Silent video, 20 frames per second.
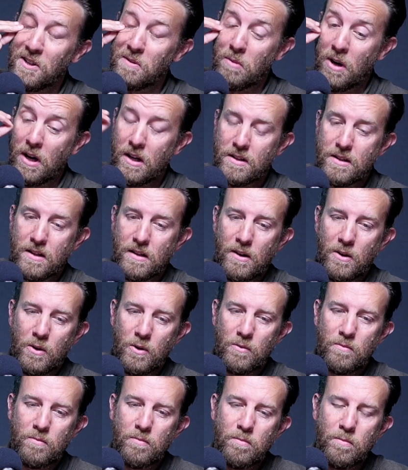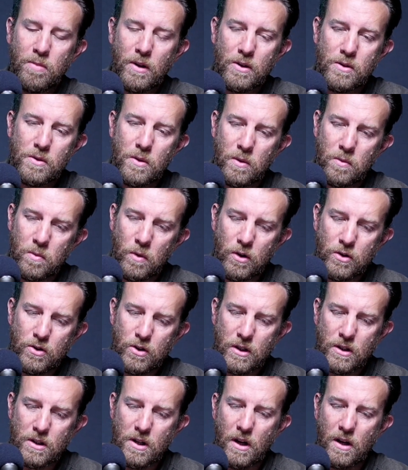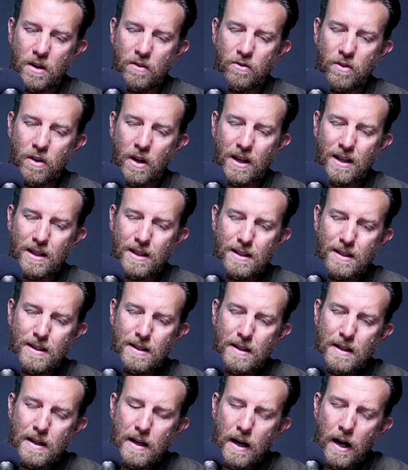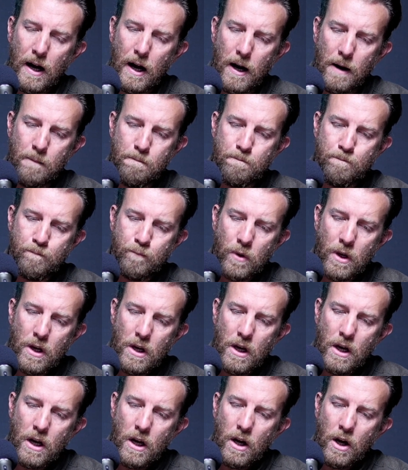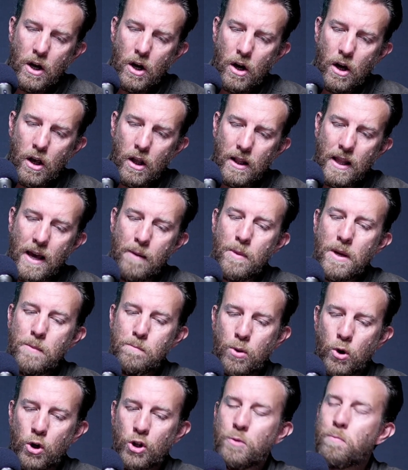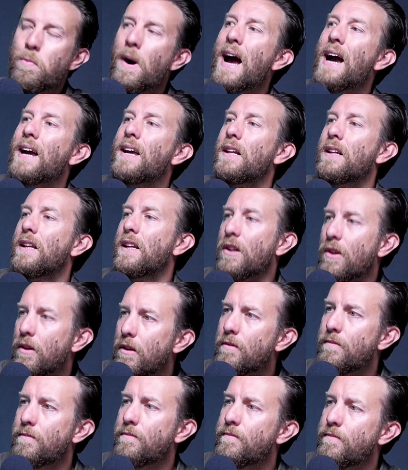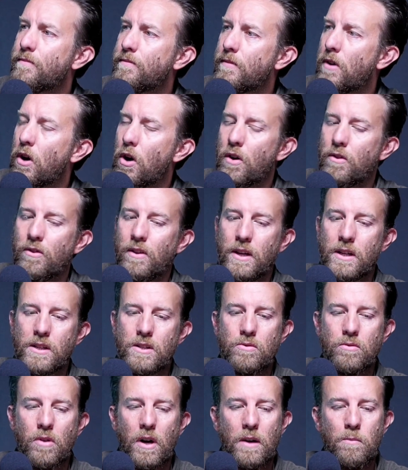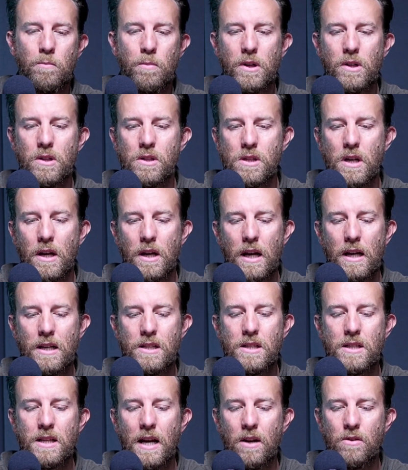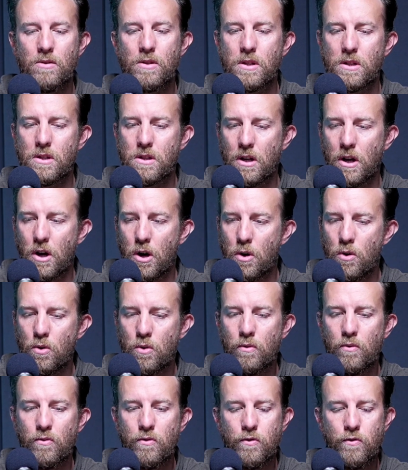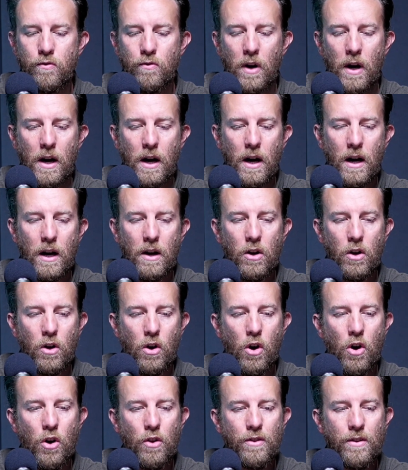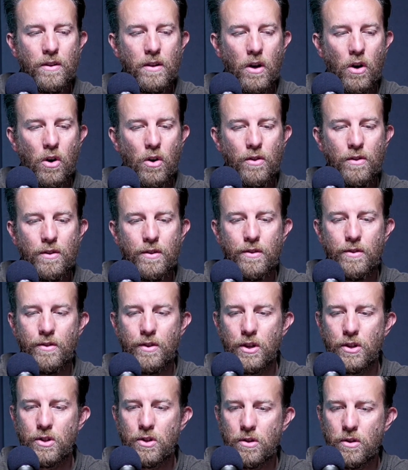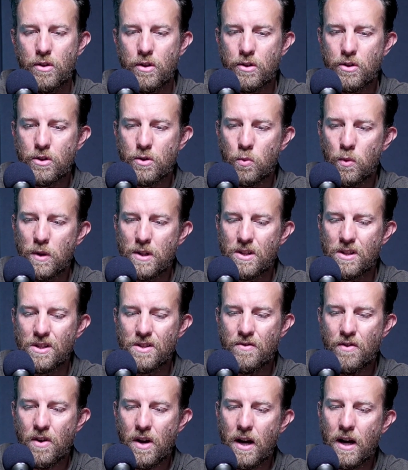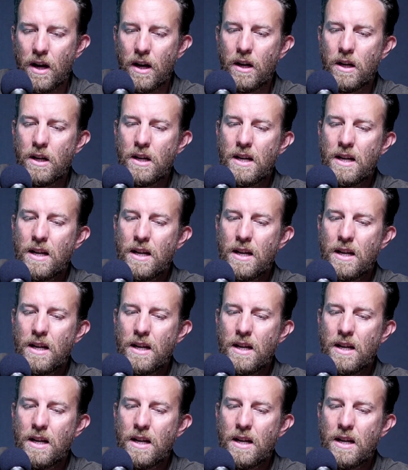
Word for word: undermines the whole blokes worth watching kind of thing. Um, let me push back a little. Yeah, yeah. On this, right? Because it sounds as though uh, on on the the Twitter sphere